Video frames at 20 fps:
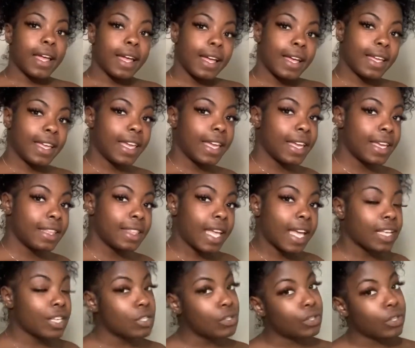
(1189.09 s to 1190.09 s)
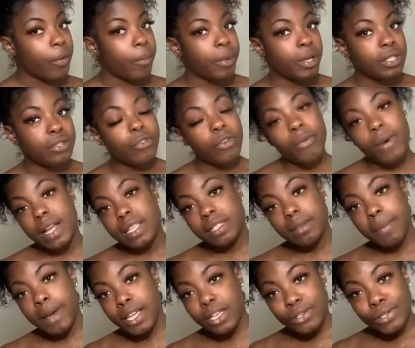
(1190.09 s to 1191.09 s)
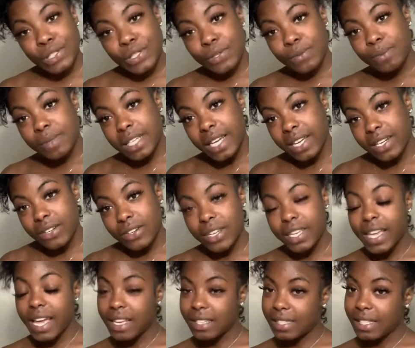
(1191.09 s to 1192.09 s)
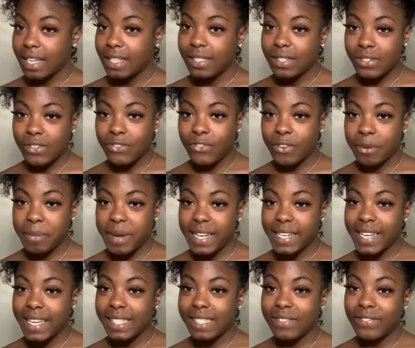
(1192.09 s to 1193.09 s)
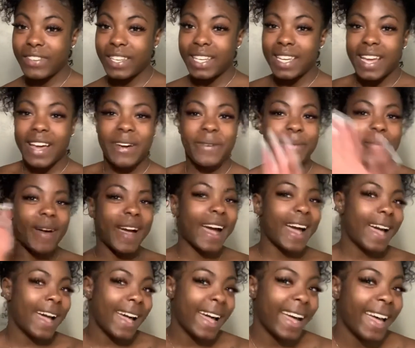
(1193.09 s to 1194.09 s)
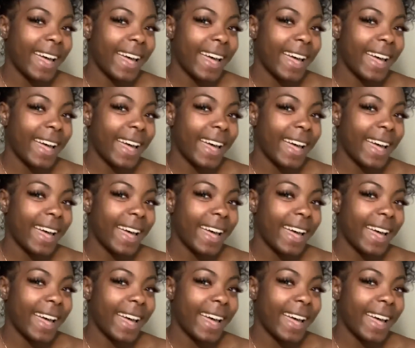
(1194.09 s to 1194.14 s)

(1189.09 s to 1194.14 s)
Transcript: Again, thank you so much for watching my YouTube channel, and y'all stay tuned for my next video. Bye.